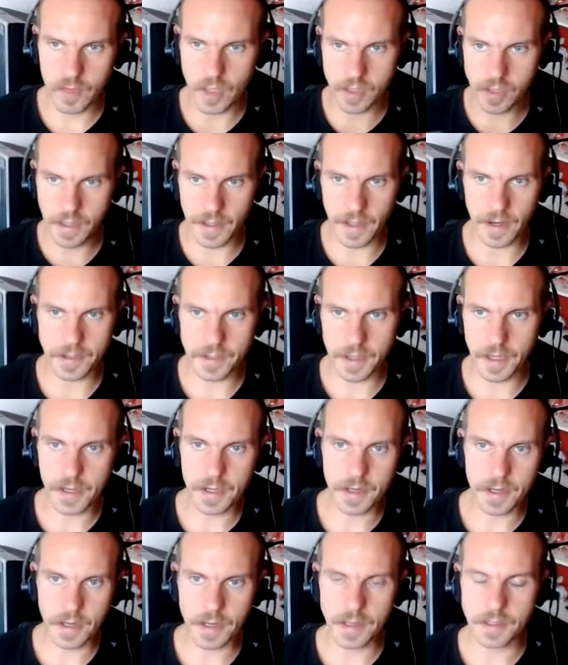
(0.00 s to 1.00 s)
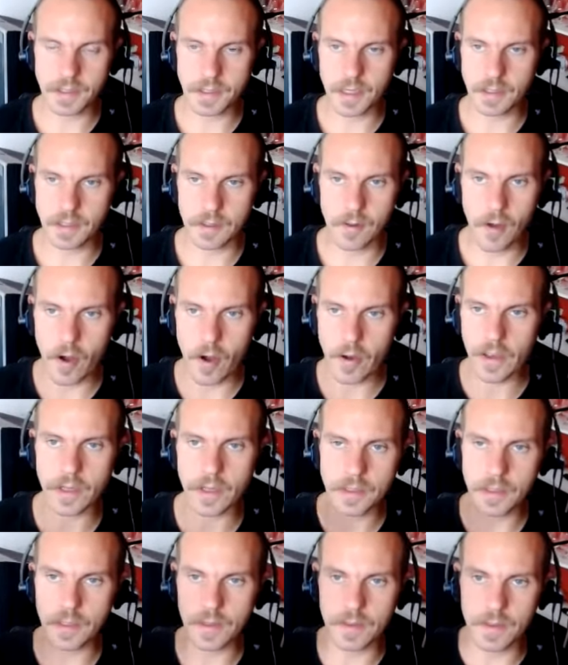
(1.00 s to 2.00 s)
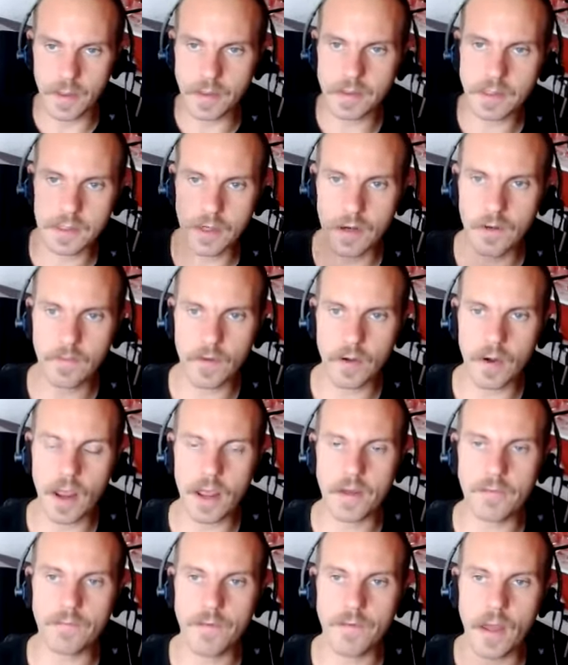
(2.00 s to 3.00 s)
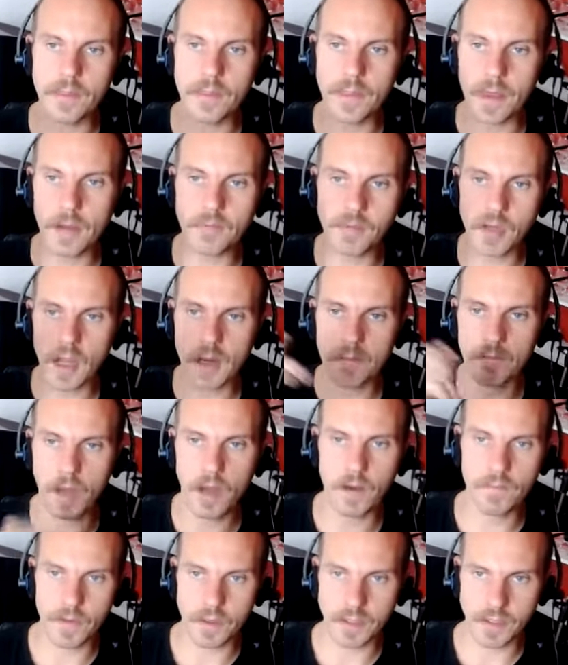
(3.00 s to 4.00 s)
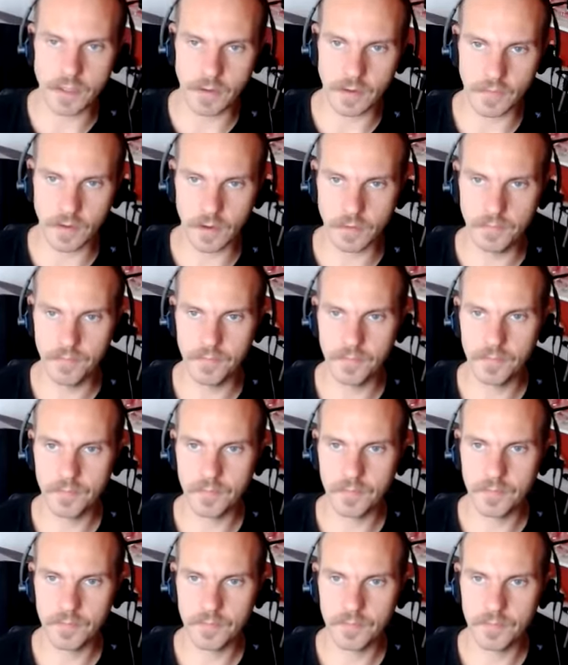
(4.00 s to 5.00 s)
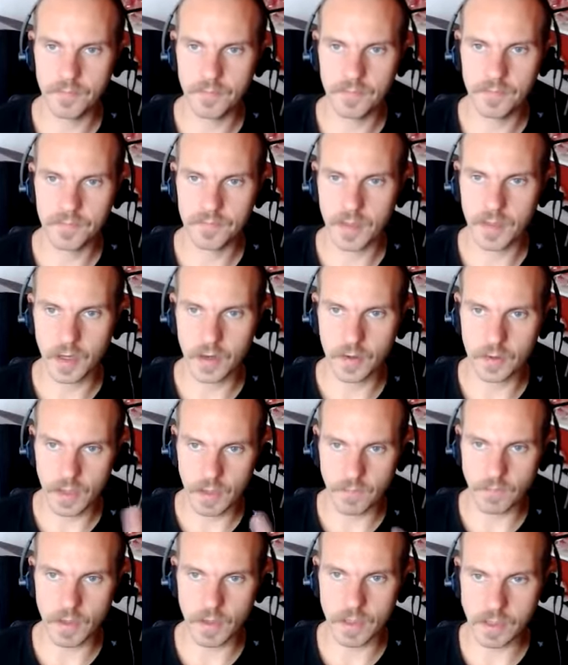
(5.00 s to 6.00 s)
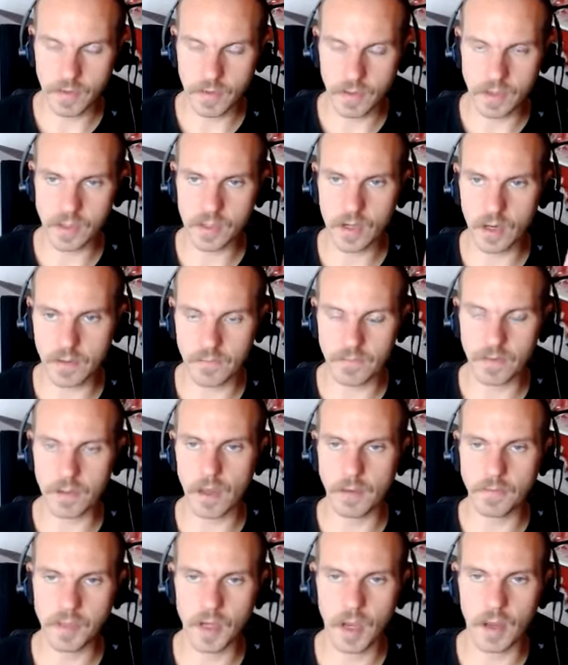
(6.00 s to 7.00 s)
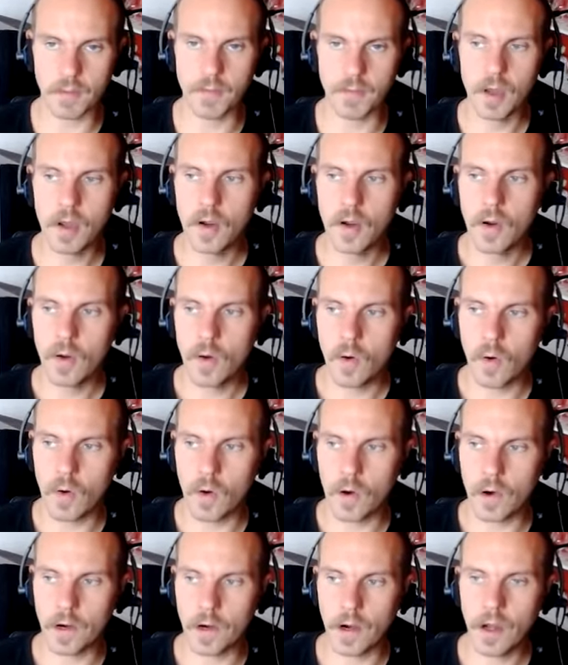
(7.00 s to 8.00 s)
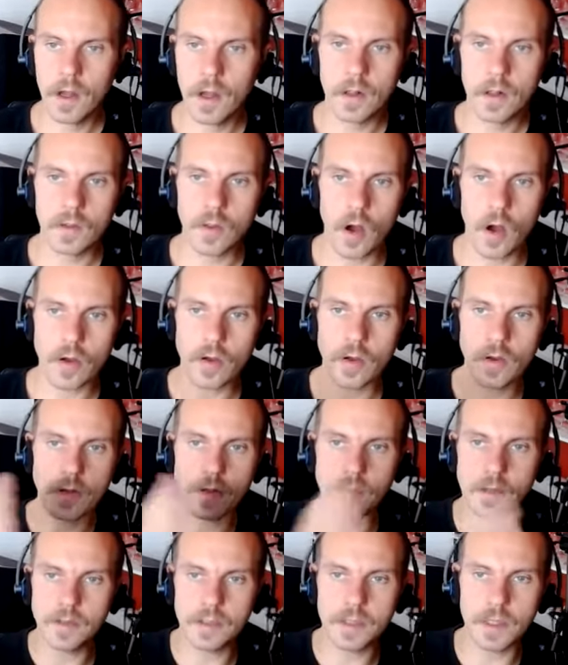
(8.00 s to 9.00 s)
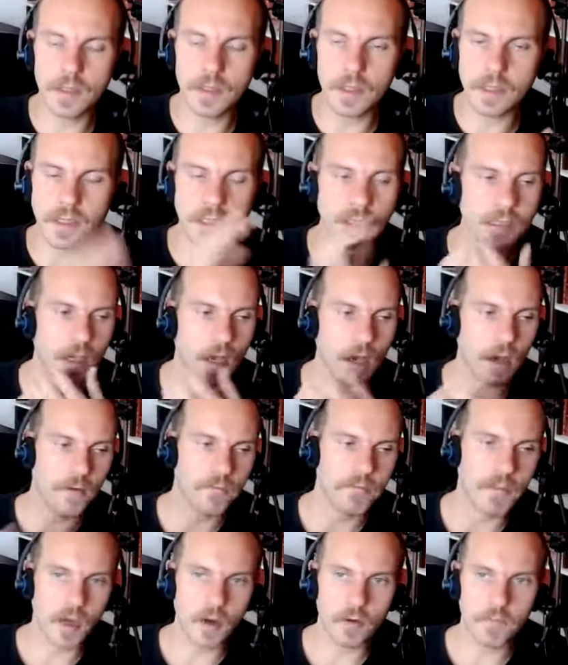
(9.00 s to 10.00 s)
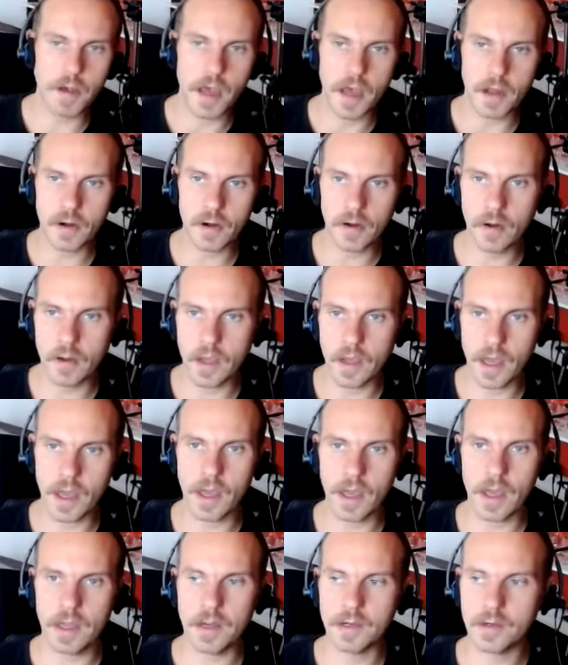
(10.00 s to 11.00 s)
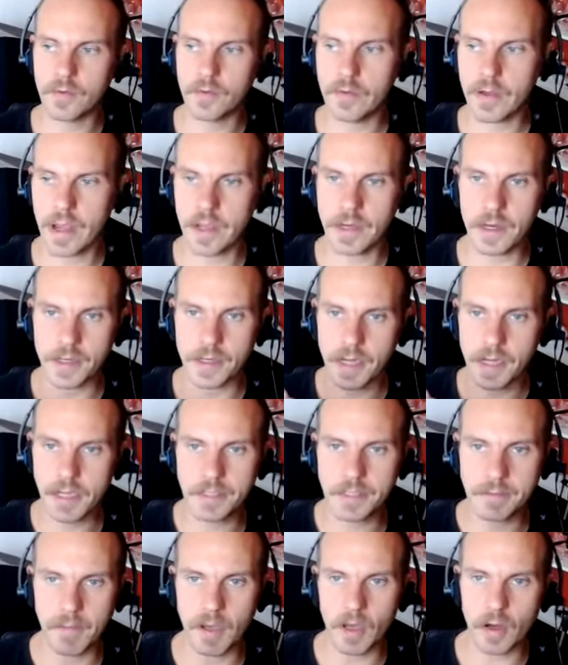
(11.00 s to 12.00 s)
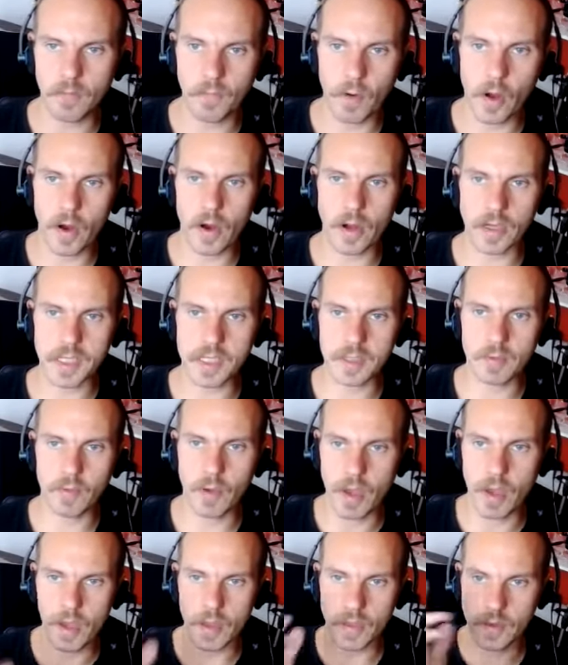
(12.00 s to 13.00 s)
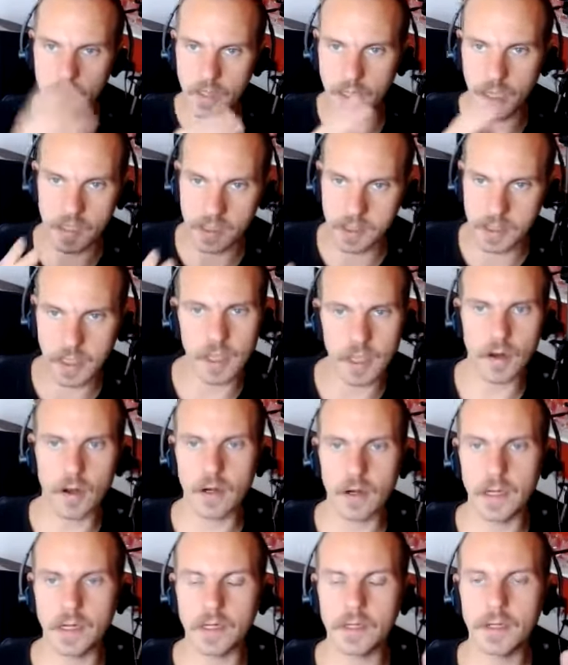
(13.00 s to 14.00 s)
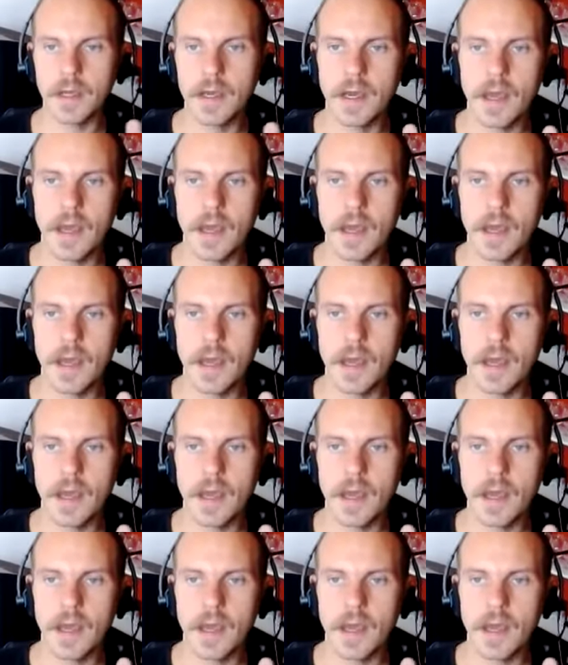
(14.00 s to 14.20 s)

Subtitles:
should get a ticket and it says log into this server and find the uptime of the server. Give me a screenshot of the uptime. Or log on to this mail panel and create a test mailbox with today's date on it